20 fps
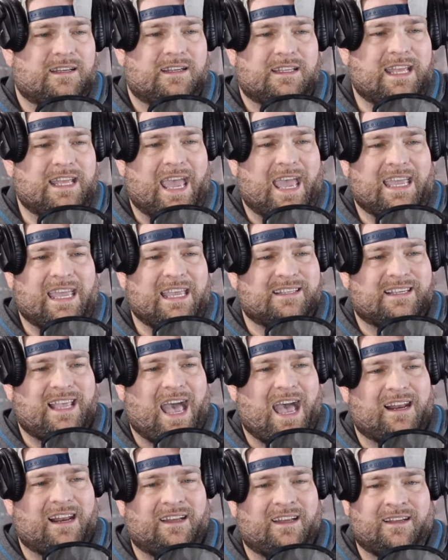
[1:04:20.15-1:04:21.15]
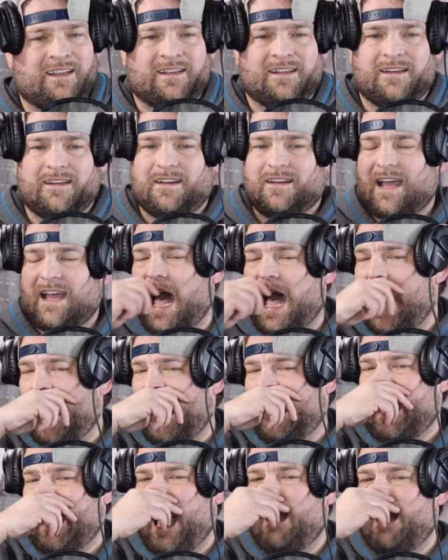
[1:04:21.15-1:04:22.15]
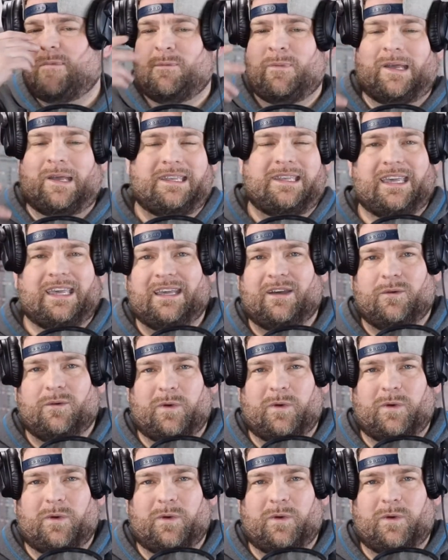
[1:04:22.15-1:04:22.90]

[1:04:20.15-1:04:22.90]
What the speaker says: he's got a, Jaime Mungia